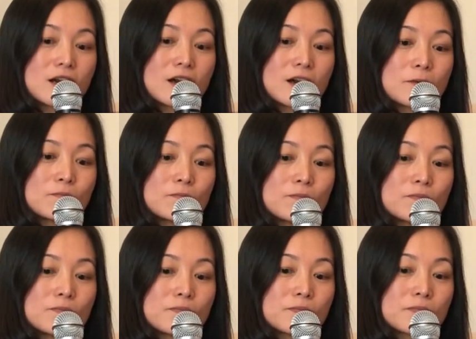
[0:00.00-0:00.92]

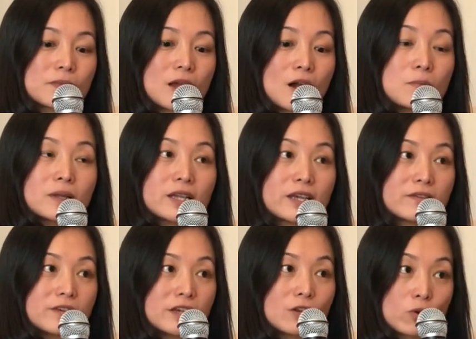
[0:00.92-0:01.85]
I
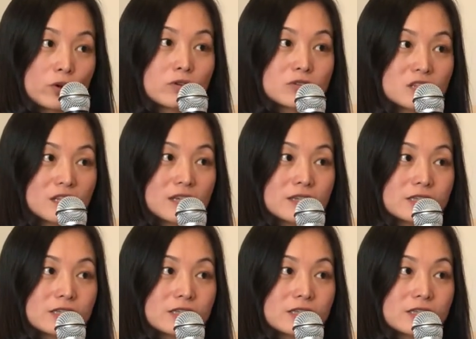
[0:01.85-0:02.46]
believe in loyalty.